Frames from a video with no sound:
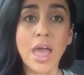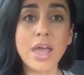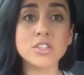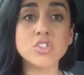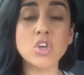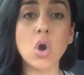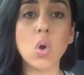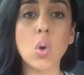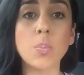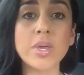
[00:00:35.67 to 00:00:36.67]
And
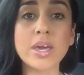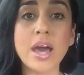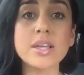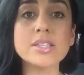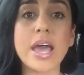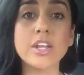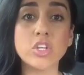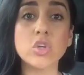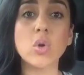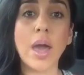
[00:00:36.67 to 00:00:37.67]
so because I
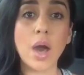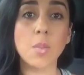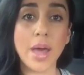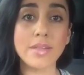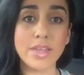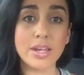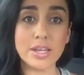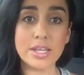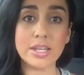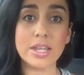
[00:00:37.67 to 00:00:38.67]
knew how bad they
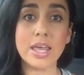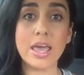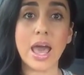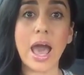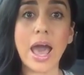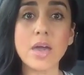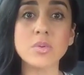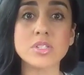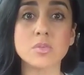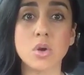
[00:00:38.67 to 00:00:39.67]
needed it, I
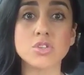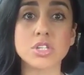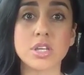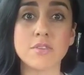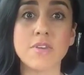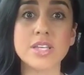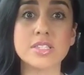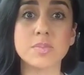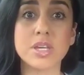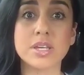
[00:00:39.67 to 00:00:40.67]
was emotionally
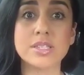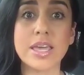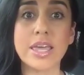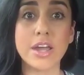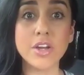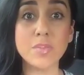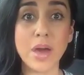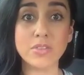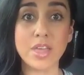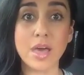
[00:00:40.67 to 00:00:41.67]
invested because I cared
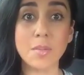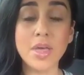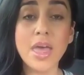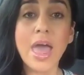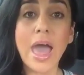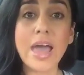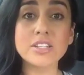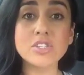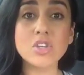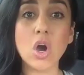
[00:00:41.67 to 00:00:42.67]
about them.
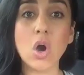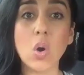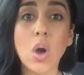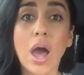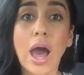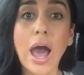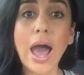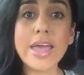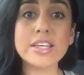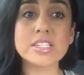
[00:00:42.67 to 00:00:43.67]
And so
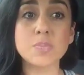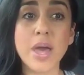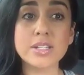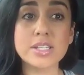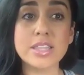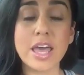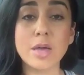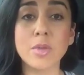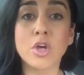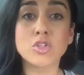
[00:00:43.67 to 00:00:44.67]
I expected
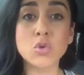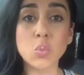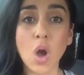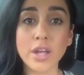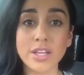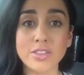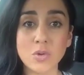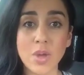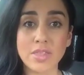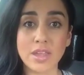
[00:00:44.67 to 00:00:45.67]
them to want it the
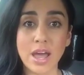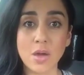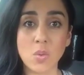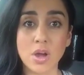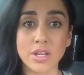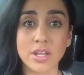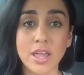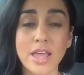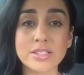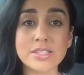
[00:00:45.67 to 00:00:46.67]
way that I want it.
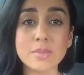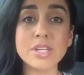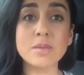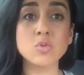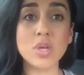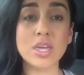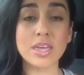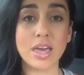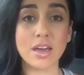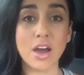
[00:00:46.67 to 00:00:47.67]
And sometimes we can
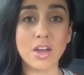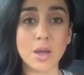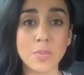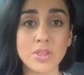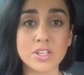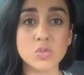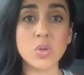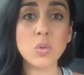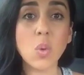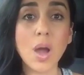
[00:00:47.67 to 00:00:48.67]
get caught up in this.
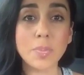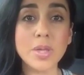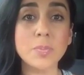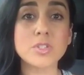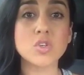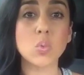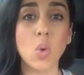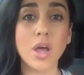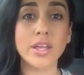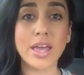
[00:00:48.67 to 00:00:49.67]
We want people to
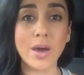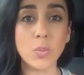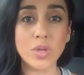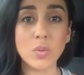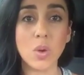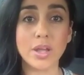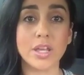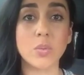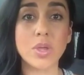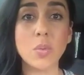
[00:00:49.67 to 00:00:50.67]
want it how we want
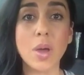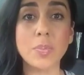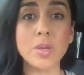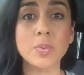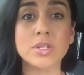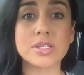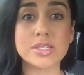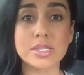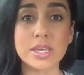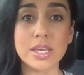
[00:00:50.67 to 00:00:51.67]
it. We want people to
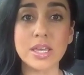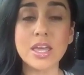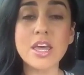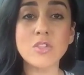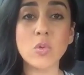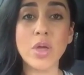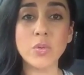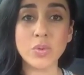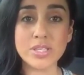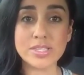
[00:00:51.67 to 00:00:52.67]
see it the way
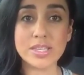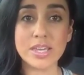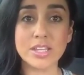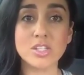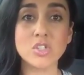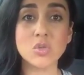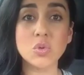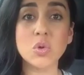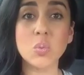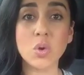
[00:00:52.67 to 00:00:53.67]
we see it, to do
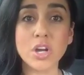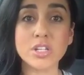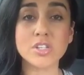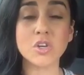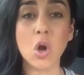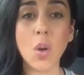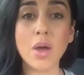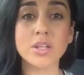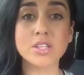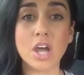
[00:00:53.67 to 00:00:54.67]
the work, to go out
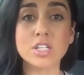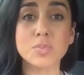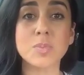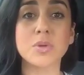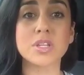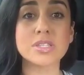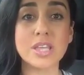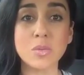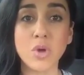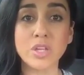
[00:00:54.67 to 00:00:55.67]
and talk to people the
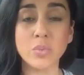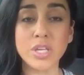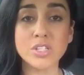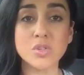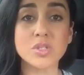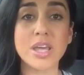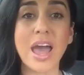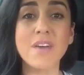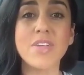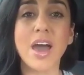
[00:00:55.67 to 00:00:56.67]
same way we do, to
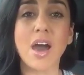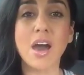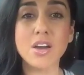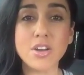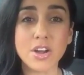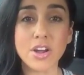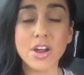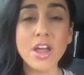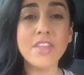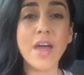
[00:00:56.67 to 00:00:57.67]
have that hunger,
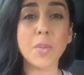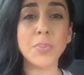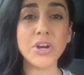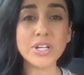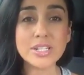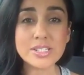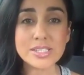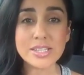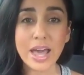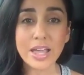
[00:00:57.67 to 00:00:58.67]
that burning
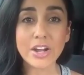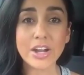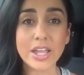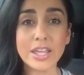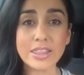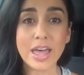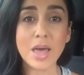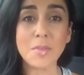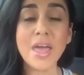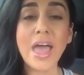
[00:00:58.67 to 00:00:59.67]
desire in
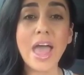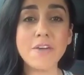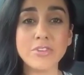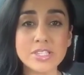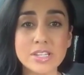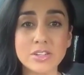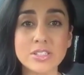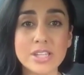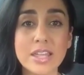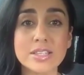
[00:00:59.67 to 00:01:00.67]
them every single
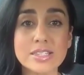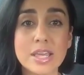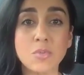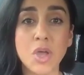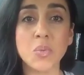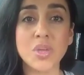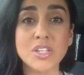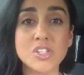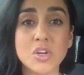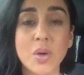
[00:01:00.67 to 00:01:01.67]
day the same way we
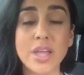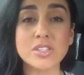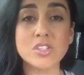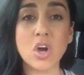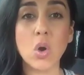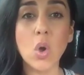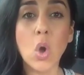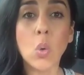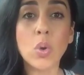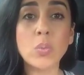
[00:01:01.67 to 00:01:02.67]
do. And so
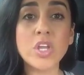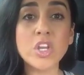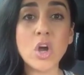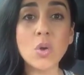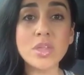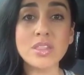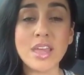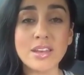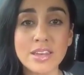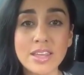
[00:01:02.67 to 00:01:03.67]
when we know that
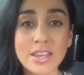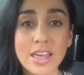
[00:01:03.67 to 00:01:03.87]
they need